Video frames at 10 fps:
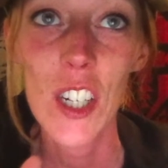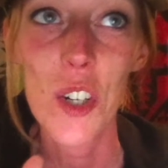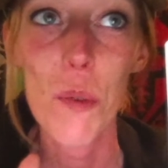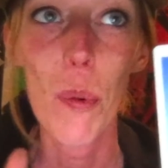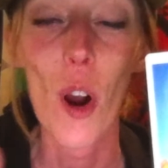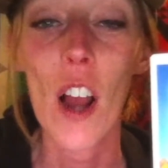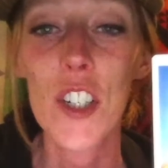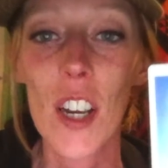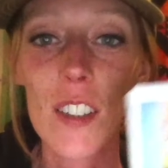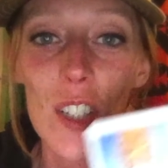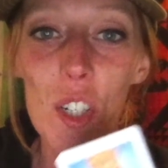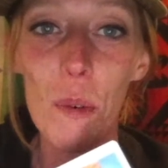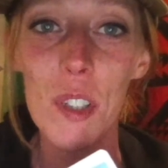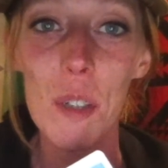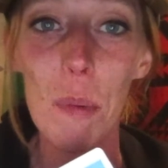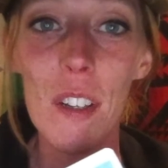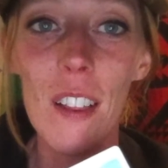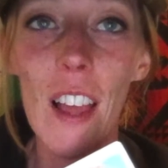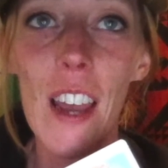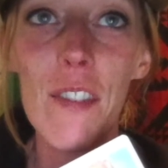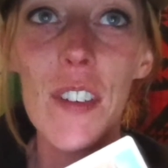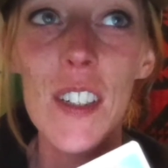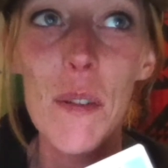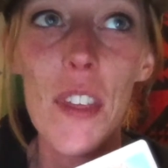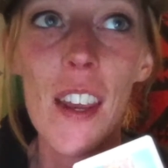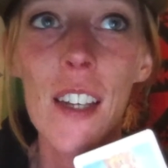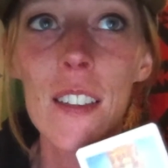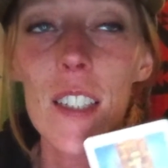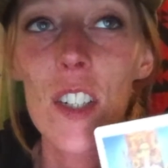new projects, and she wants to breathe life into things.